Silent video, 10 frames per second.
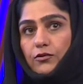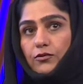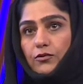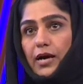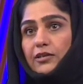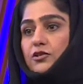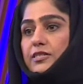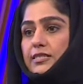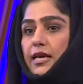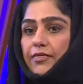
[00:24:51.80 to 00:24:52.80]
to
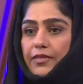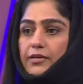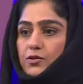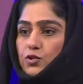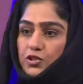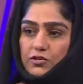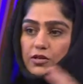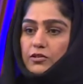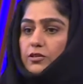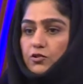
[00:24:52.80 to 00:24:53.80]
actually say things which
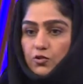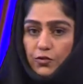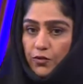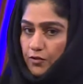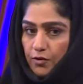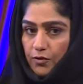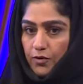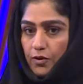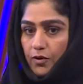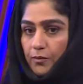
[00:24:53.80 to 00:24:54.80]
is not the truth,
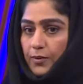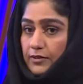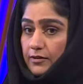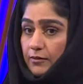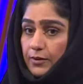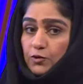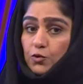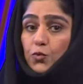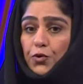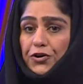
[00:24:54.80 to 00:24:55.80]
no.
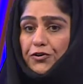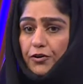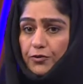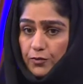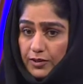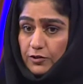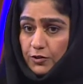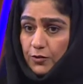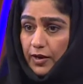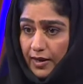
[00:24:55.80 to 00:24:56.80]
But do work on
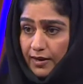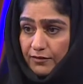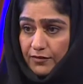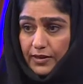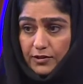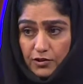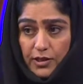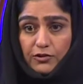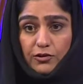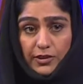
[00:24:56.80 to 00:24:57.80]
what you have and
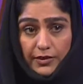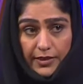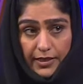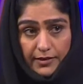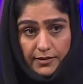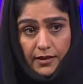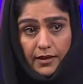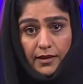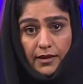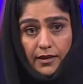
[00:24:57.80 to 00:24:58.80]
try to create
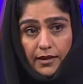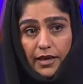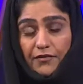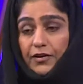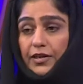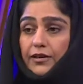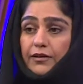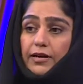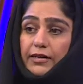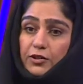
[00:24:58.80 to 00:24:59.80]
every
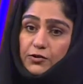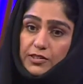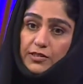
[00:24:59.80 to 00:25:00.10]
year a